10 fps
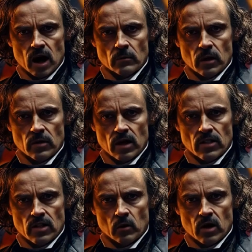And my
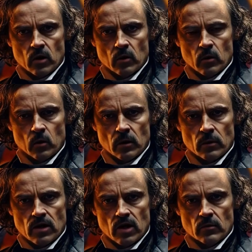thanks go to you as well,
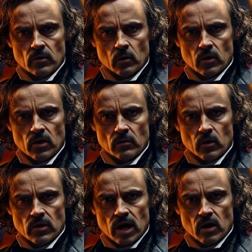my dear viewers,
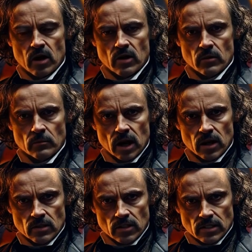for daring to
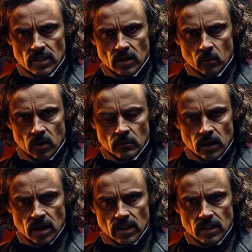make the descent with
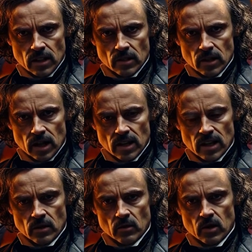me into yet
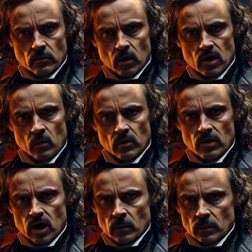another tumultuous
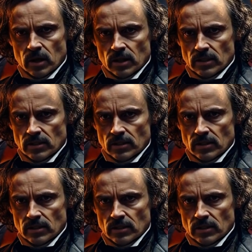topic.